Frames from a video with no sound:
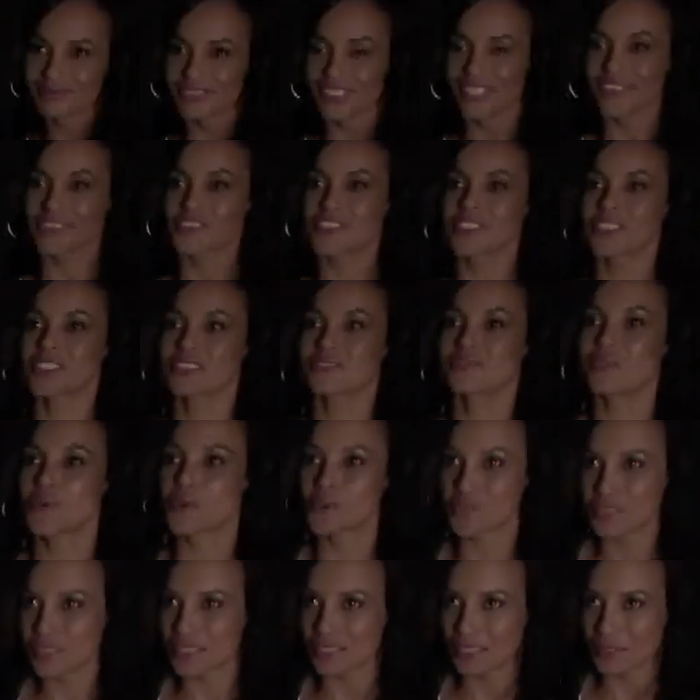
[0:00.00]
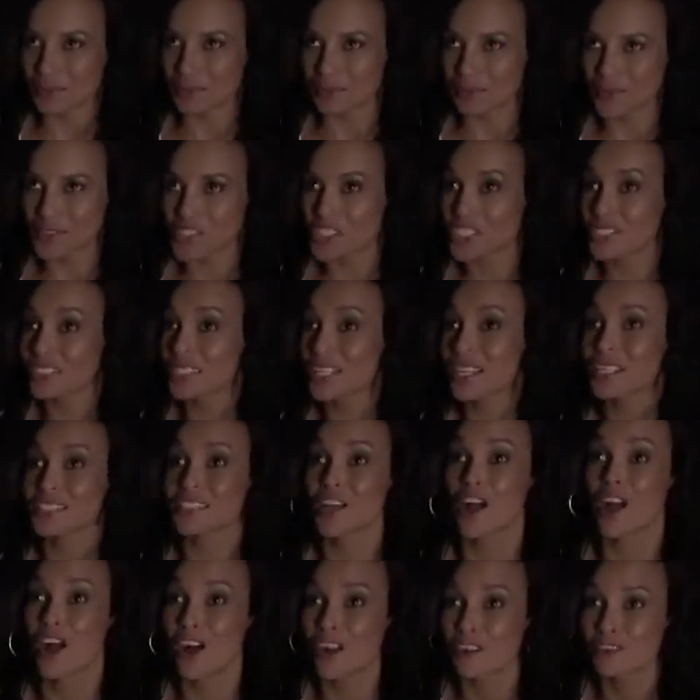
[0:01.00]
If she divorces him, she takes
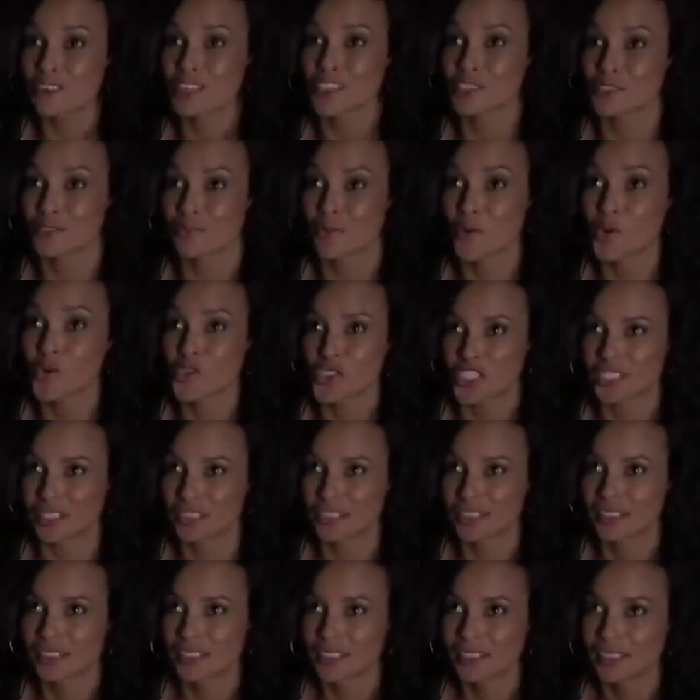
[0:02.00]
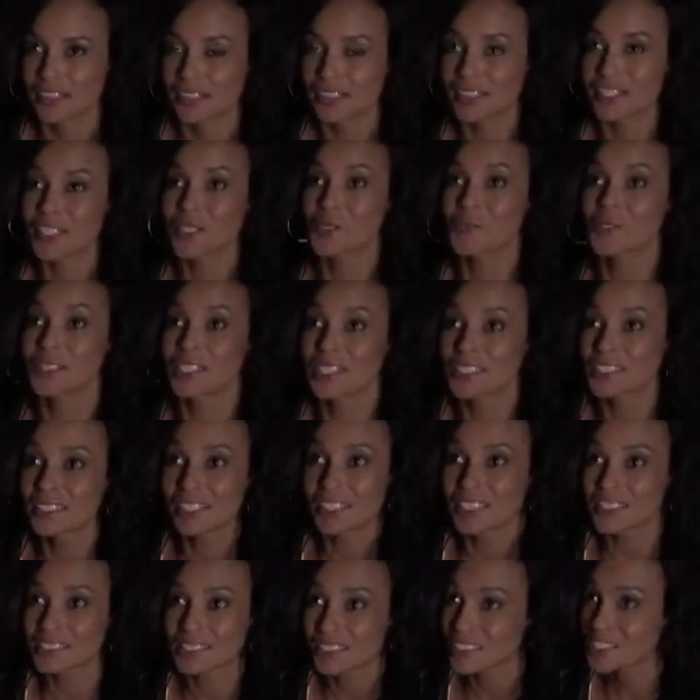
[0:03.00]
half his fortune, including his King's